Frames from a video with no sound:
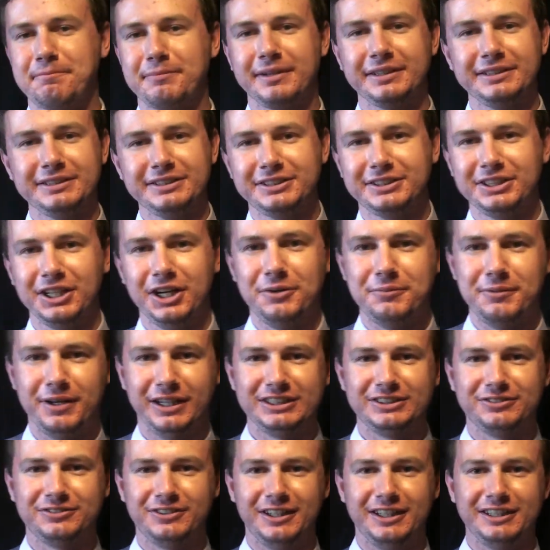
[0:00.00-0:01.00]
So
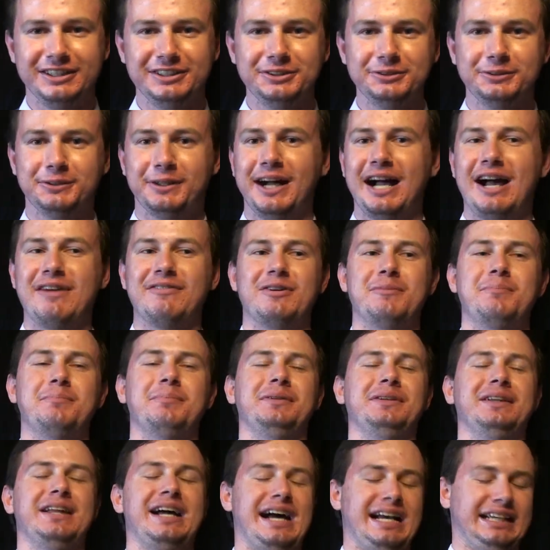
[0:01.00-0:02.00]
much fun. You will have a
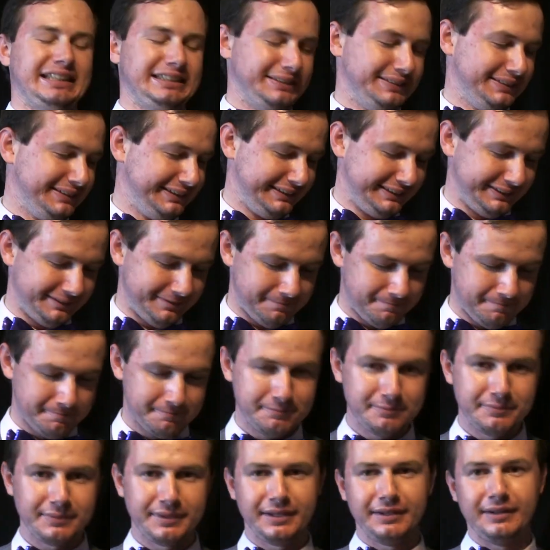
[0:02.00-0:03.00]
blast with
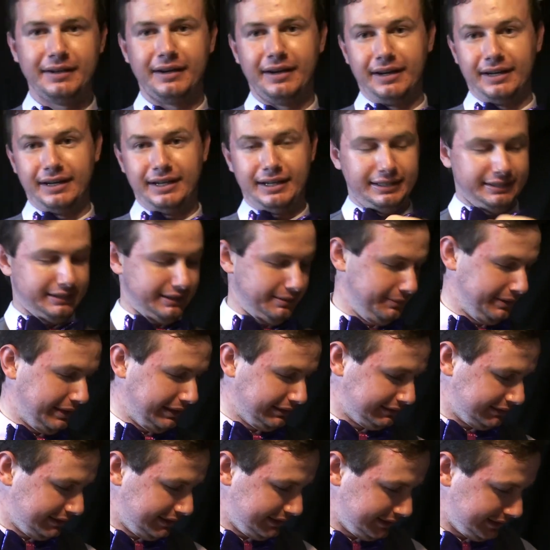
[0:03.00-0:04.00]
it. Alright,
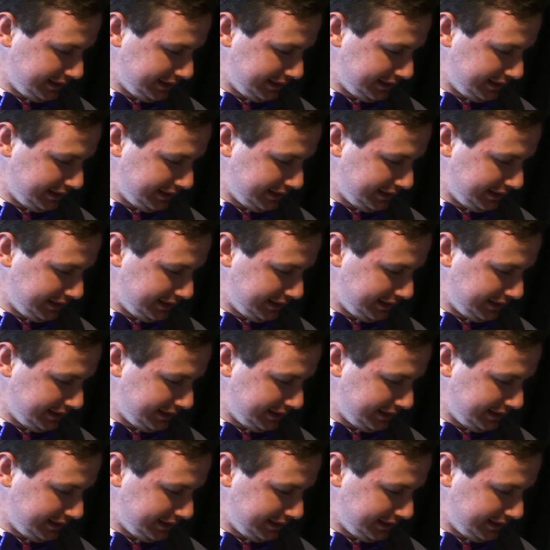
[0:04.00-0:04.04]
not done